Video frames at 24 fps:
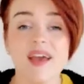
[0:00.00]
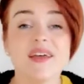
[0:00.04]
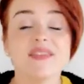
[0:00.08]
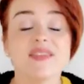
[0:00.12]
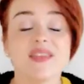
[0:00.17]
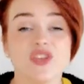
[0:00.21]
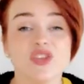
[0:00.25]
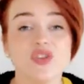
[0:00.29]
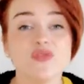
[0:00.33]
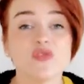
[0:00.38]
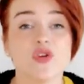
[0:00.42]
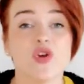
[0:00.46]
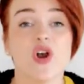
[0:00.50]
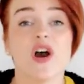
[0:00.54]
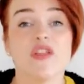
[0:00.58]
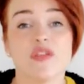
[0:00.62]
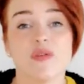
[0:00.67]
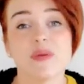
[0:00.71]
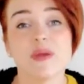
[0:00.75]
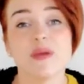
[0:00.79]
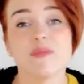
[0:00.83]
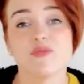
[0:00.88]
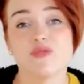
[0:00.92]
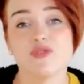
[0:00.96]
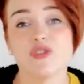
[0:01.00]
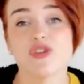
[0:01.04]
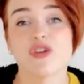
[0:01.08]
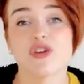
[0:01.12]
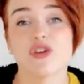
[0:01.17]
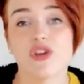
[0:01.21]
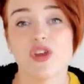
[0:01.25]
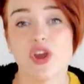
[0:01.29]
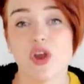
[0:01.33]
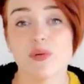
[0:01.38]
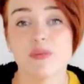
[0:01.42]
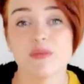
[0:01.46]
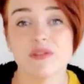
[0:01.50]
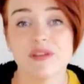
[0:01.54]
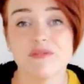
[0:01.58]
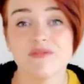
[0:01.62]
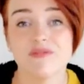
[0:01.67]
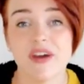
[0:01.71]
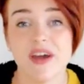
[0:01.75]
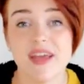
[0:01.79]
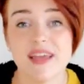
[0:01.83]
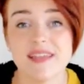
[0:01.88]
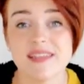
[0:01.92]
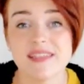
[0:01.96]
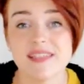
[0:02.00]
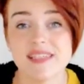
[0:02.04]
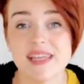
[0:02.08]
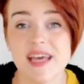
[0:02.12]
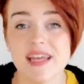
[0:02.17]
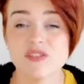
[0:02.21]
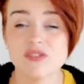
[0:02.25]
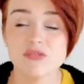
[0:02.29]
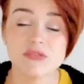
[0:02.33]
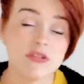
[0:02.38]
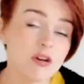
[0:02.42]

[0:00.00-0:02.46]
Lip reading: then you've got other people you can go and invite instead.